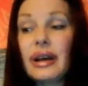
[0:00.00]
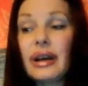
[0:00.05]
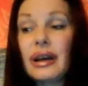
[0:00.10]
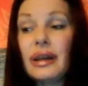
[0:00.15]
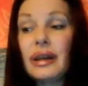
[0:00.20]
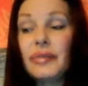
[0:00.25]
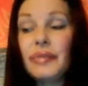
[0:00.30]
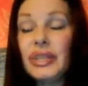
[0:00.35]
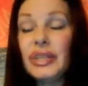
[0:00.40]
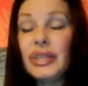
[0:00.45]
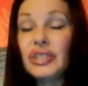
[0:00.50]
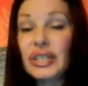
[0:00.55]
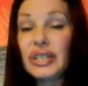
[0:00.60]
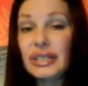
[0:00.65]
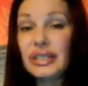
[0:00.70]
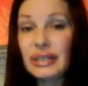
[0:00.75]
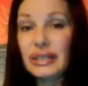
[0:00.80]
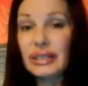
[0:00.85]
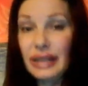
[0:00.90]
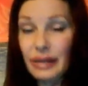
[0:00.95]
a much less
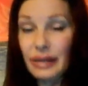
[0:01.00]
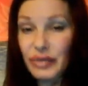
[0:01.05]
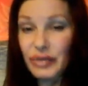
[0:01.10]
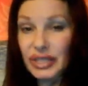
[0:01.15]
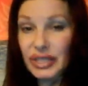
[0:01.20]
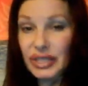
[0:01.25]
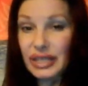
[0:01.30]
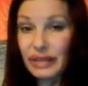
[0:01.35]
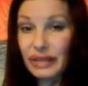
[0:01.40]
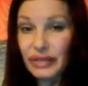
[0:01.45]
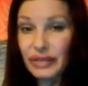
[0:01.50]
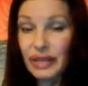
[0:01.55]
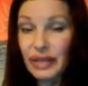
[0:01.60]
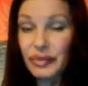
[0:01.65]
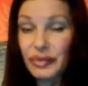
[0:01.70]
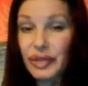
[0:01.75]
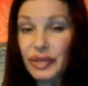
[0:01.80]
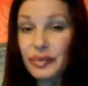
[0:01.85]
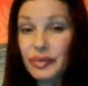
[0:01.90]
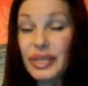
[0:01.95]
glamorous lifetime in
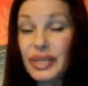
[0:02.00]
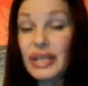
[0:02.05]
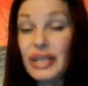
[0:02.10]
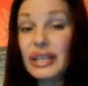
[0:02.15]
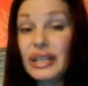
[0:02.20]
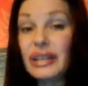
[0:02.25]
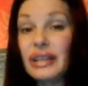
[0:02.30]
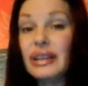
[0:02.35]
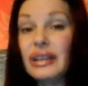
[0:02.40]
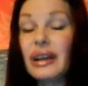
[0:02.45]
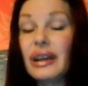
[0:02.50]
the beginning.